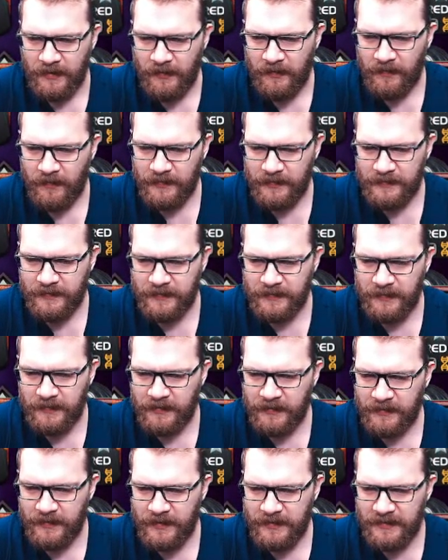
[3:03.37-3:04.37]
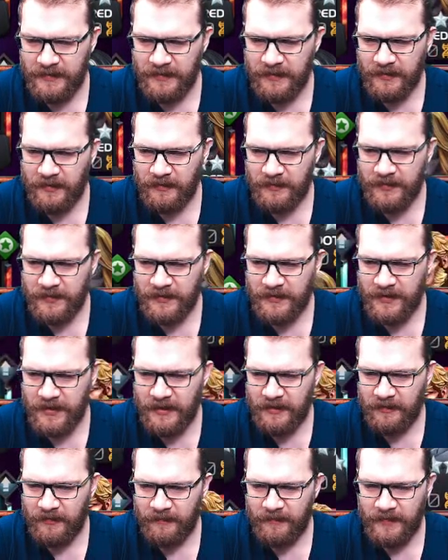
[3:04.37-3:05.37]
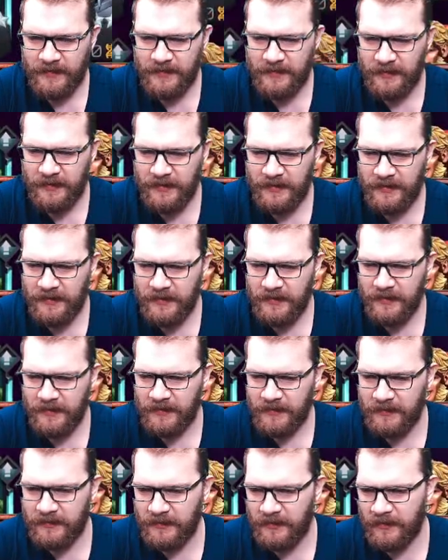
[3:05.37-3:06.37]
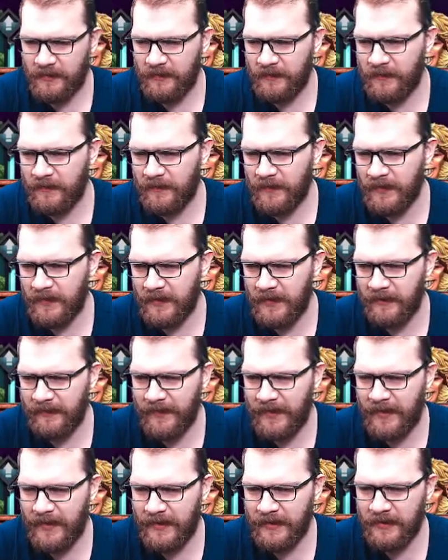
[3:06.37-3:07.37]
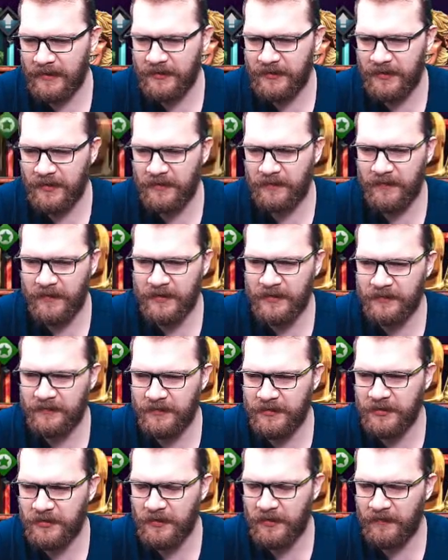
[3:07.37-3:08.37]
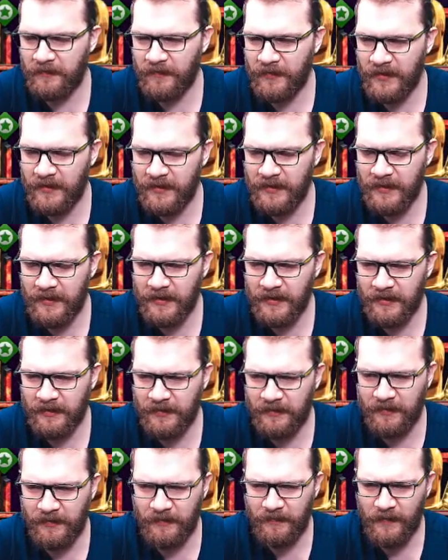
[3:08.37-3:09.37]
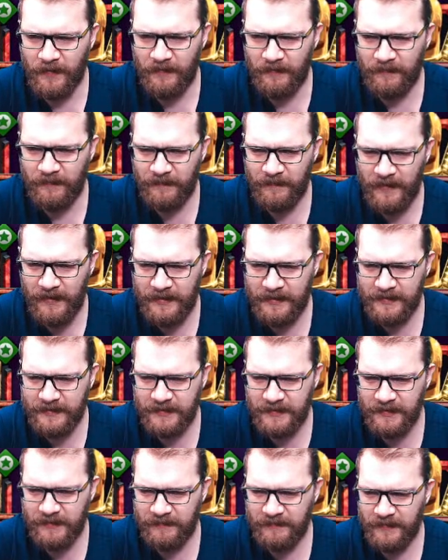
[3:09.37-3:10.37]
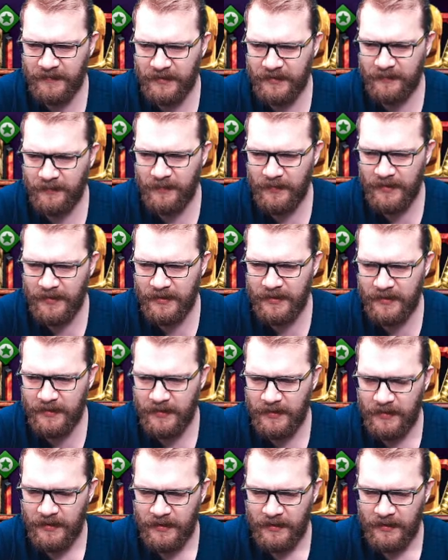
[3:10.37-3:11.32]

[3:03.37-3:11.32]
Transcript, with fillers: Who else? Uh, there's encroaching stun, obviously. So we can have Archangel, we can switch it off. Kitty can ignore it while phasing if need be.